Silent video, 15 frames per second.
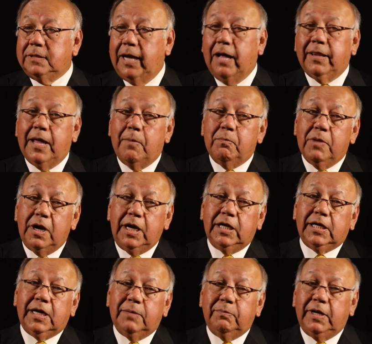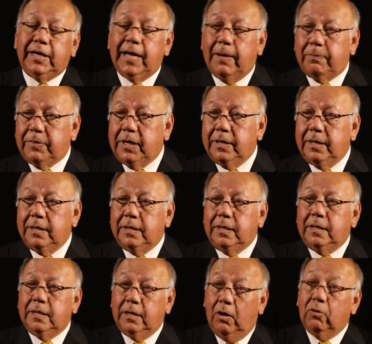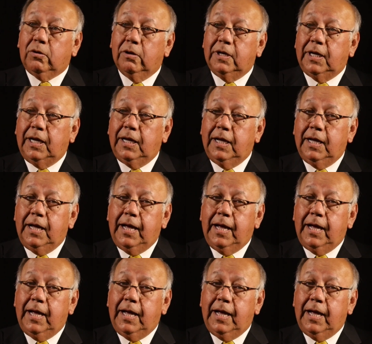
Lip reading: Now that money can be kept locally